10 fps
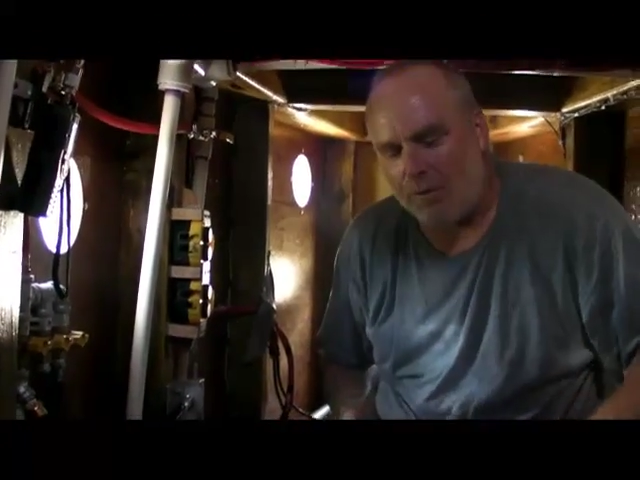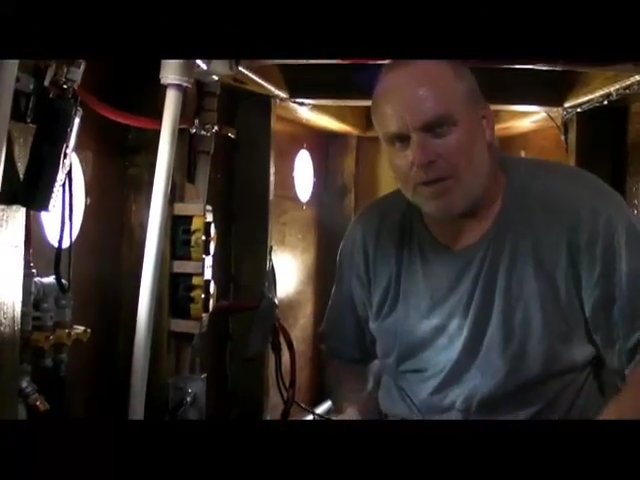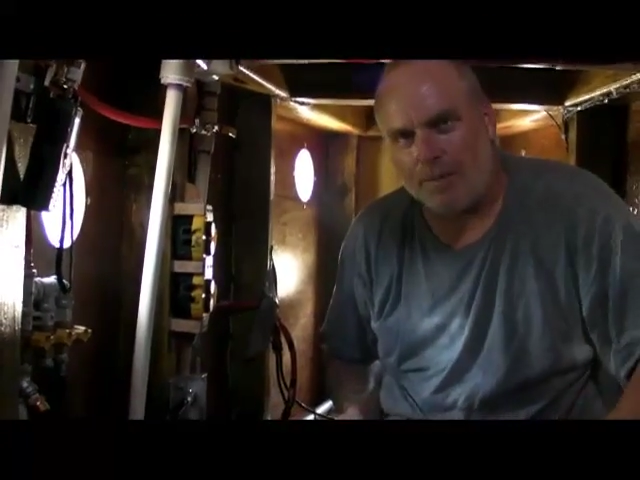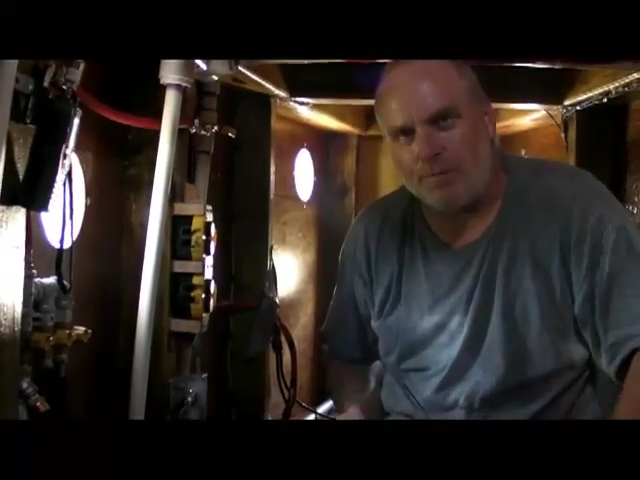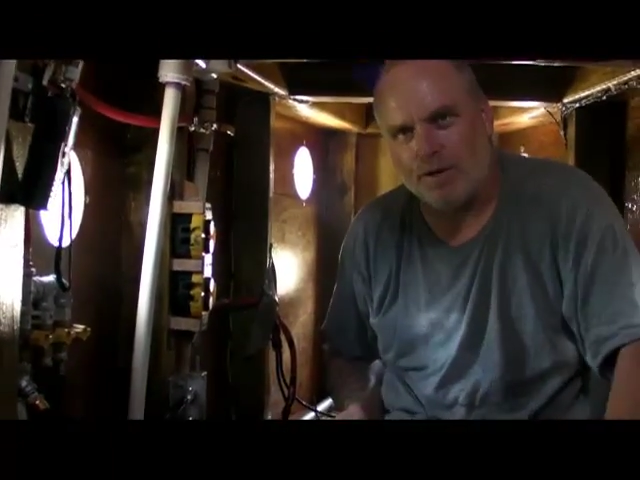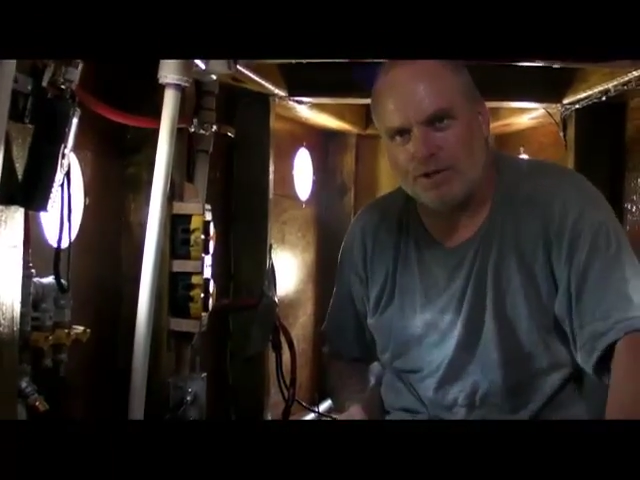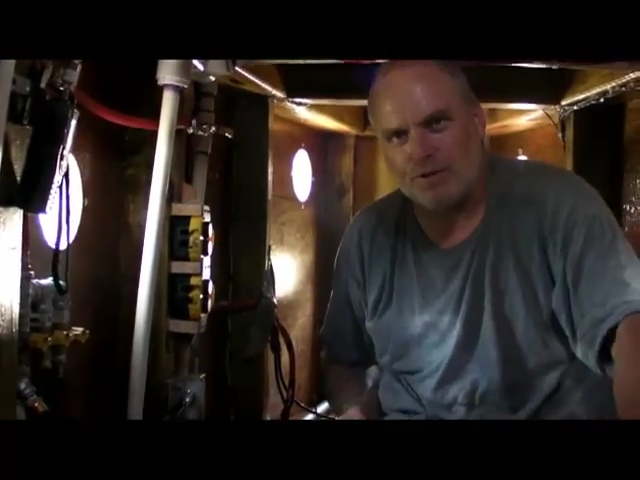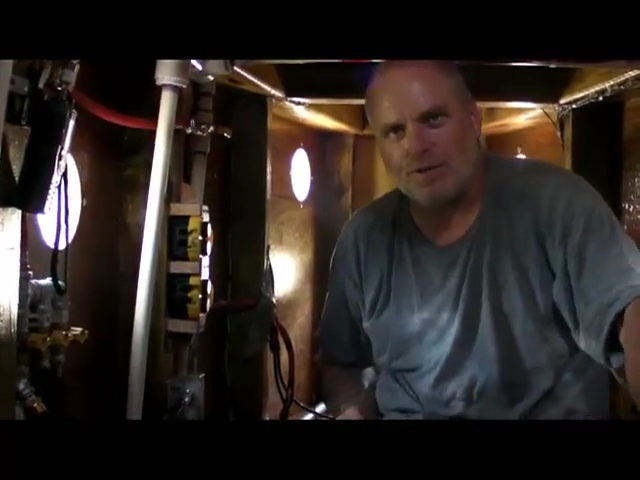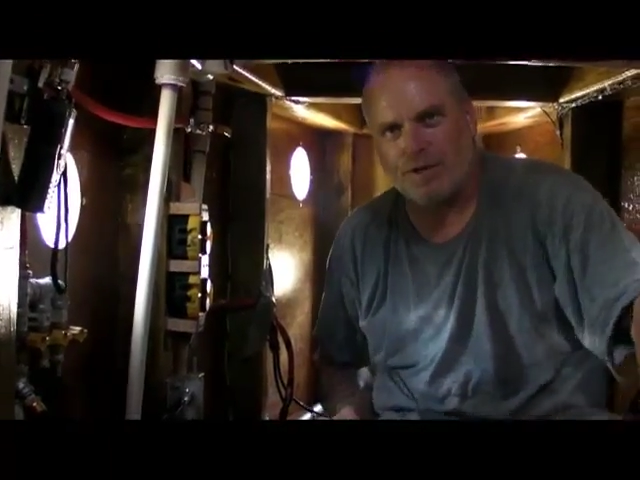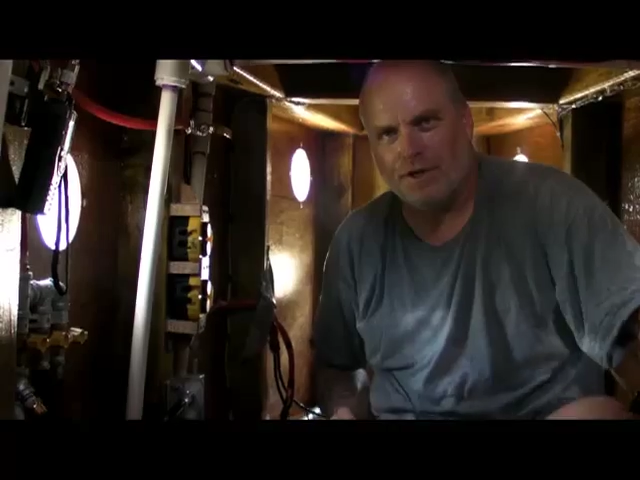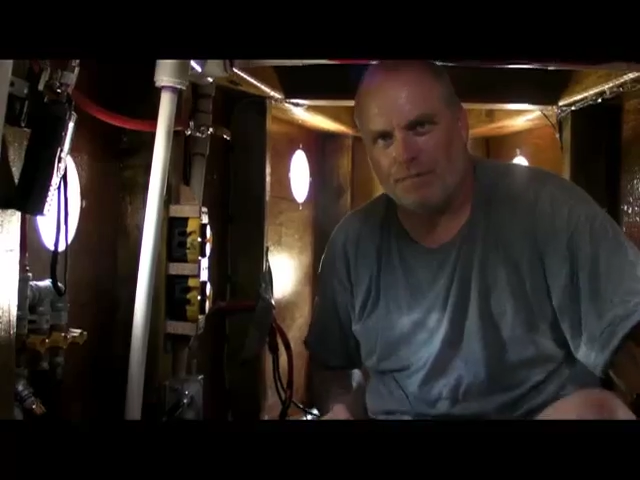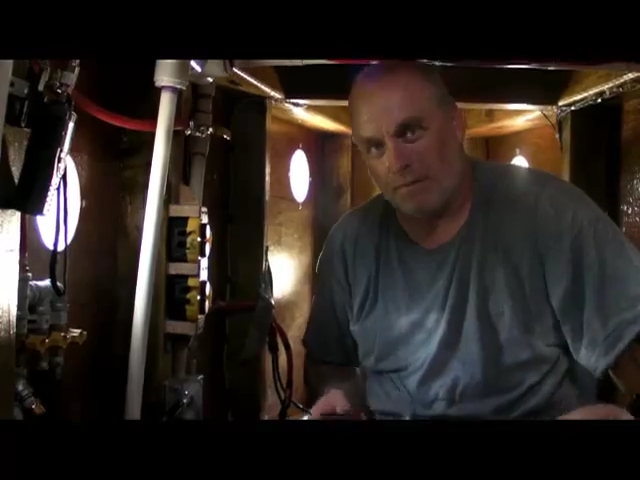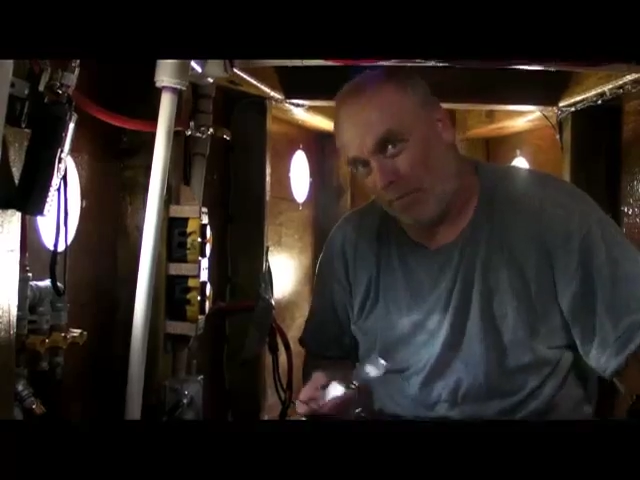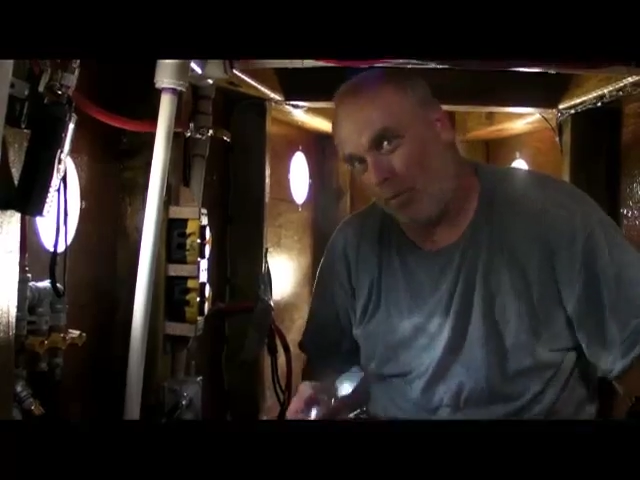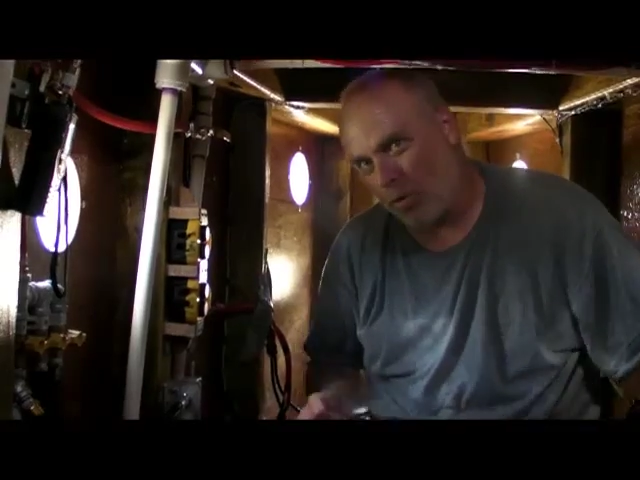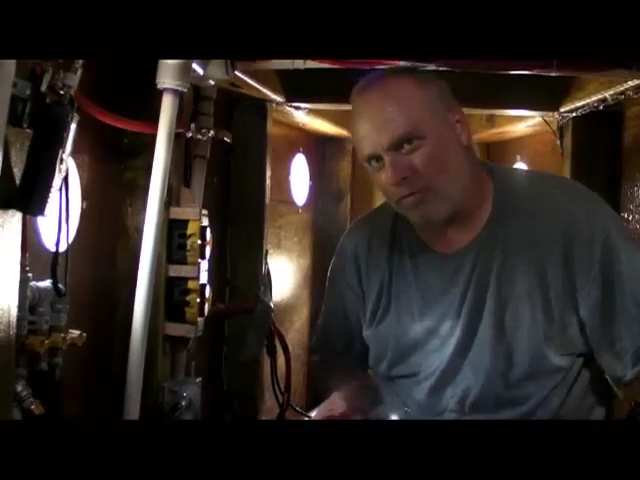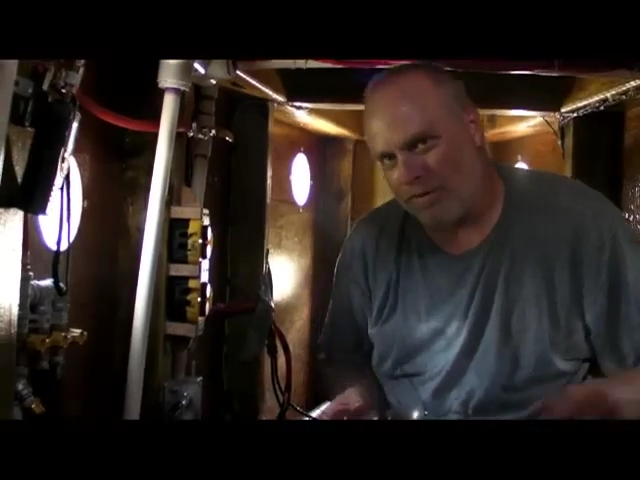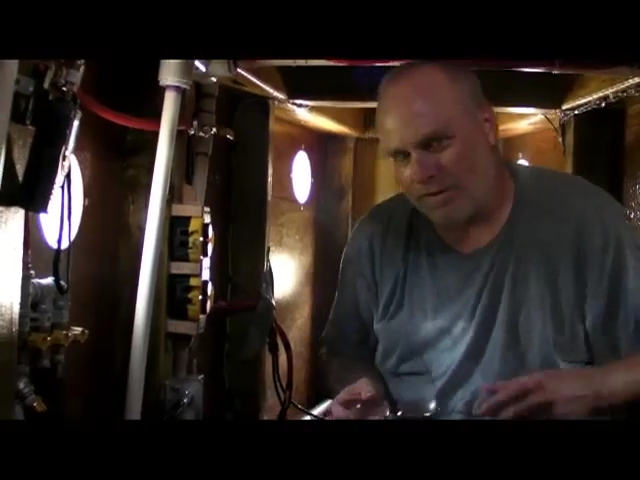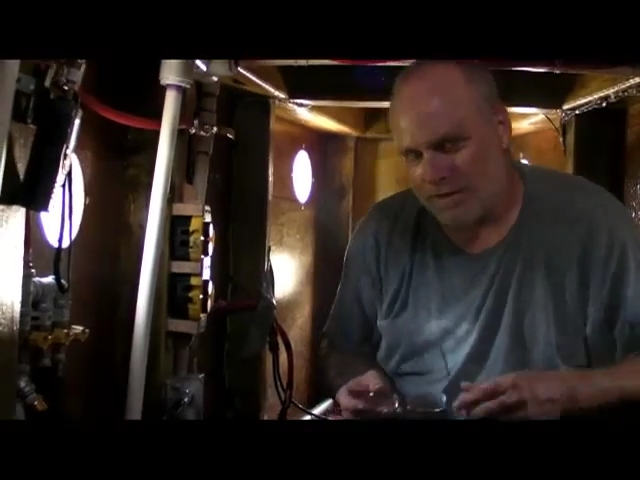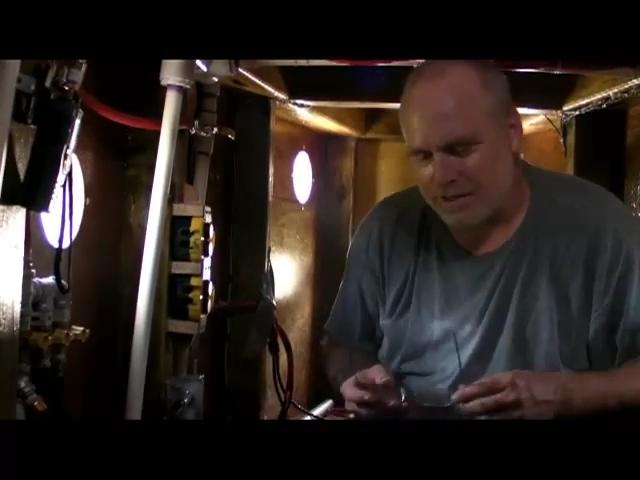We got pressure in here, but more of
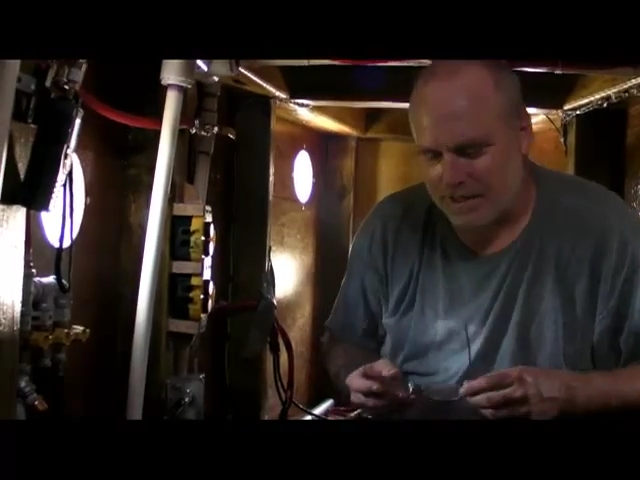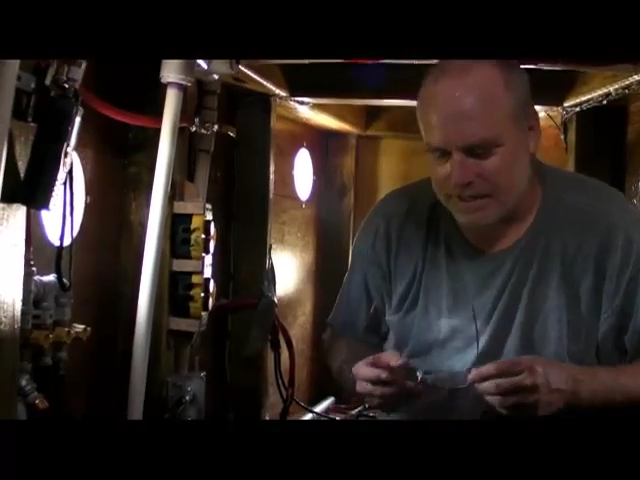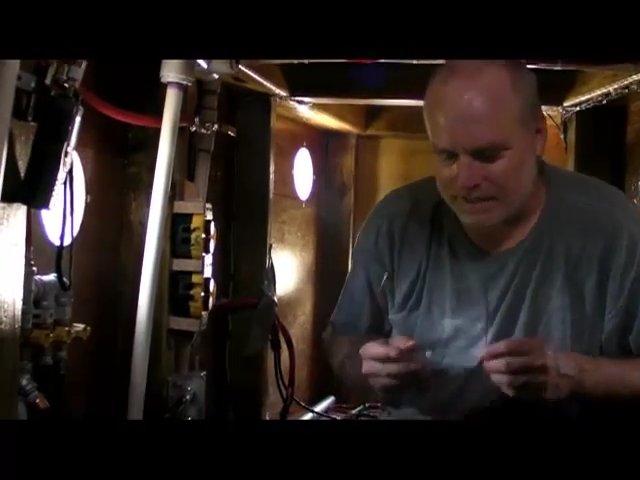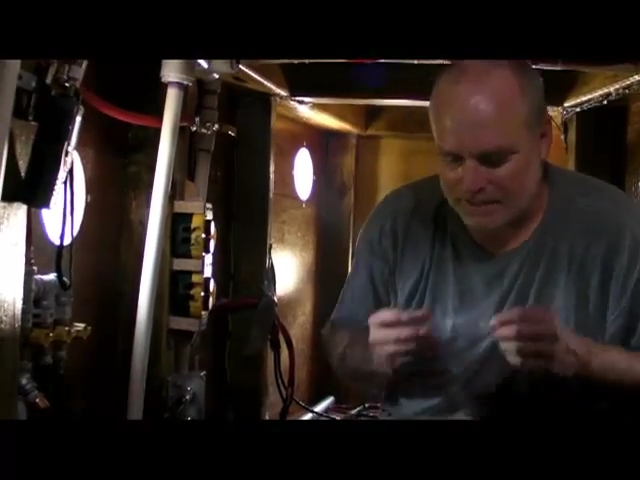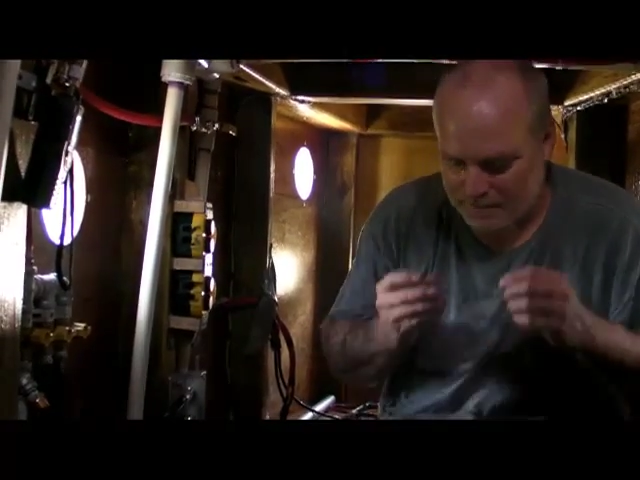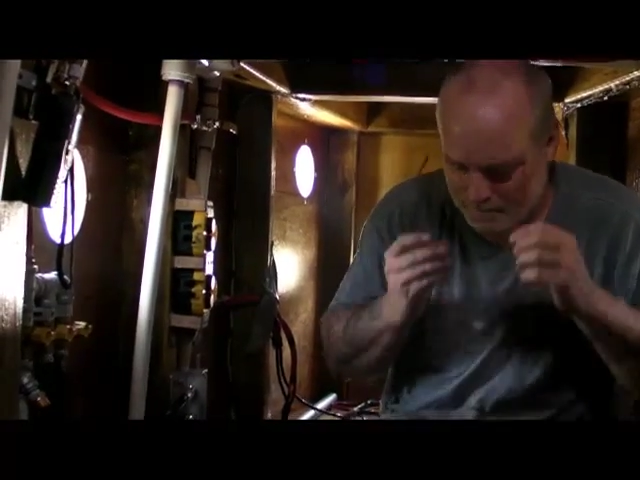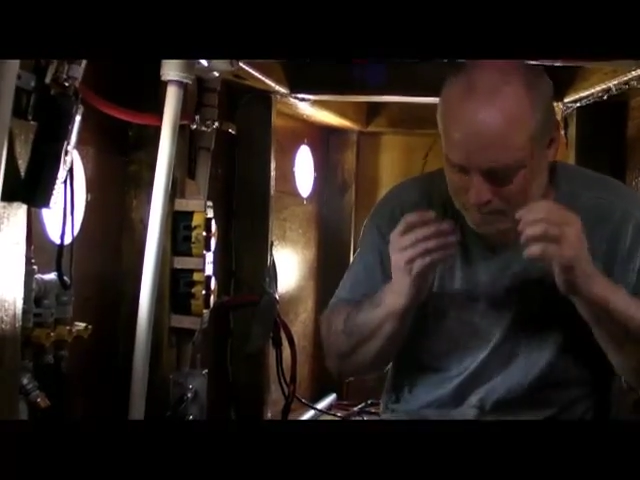it in the tanks.